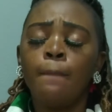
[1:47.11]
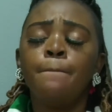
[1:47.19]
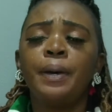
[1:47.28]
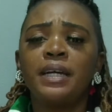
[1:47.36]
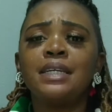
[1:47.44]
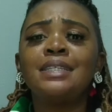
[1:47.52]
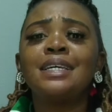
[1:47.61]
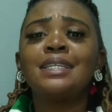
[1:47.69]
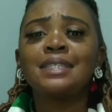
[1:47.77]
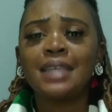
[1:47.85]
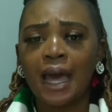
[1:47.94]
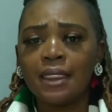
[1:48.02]
But it
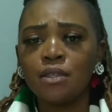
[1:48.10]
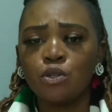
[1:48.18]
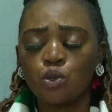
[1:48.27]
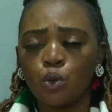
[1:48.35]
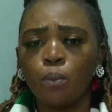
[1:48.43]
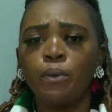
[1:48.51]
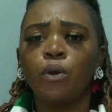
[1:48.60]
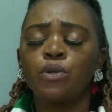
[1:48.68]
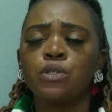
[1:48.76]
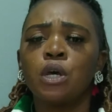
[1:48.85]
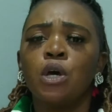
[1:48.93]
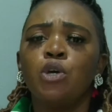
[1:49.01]
has done so
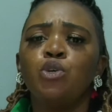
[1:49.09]
because